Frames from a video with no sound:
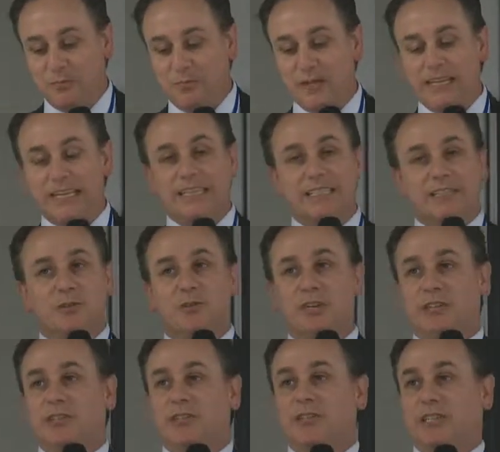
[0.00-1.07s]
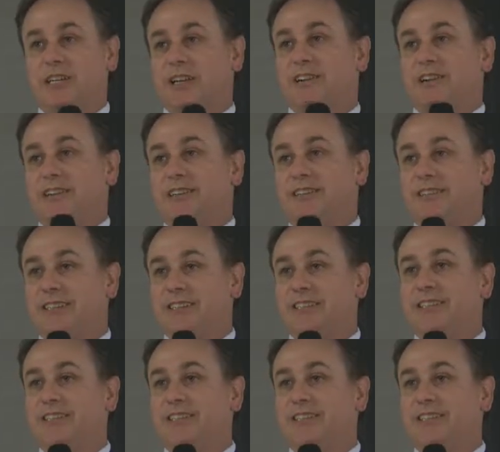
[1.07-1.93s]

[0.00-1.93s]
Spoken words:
But I guess that's why I chose accounting, right?